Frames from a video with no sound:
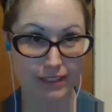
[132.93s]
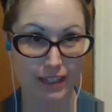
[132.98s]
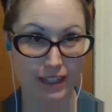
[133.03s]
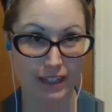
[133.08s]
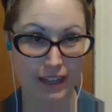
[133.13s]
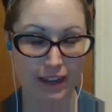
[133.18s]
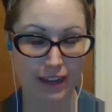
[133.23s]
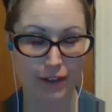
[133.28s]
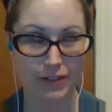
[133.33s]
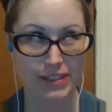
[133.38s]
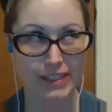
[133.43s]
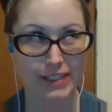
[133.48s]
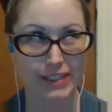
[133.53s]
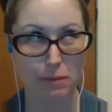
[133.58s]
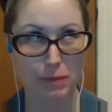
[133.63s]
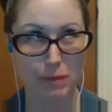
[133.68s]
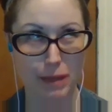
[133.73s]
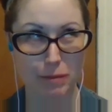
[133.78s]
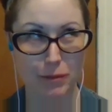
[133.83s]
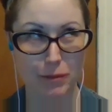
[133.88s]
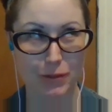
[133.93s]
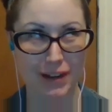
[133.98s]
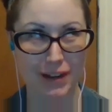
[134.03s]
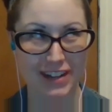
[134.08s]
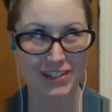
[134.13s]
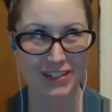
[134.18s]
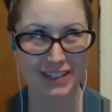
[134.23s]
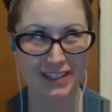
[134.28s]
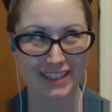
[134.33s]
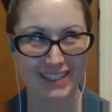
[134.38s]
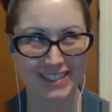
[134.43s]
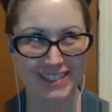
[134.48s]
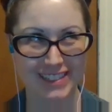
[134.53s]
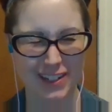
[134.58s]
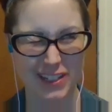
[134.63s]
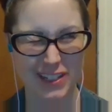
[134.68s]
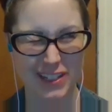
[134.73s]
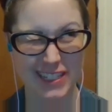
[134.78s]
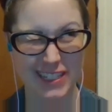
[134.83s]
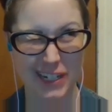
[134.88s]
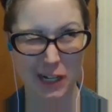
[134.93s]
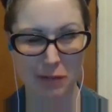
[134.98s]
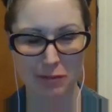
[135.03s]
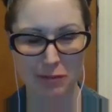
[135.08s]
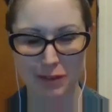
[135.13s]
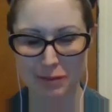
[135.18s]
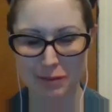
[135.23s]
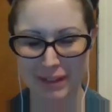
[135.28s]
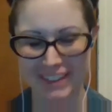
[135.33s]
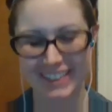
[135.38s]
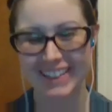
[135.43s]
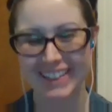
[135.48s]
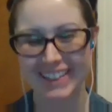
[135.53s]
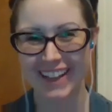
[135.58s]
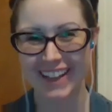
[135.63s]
always say people watching. That sounds terrible, but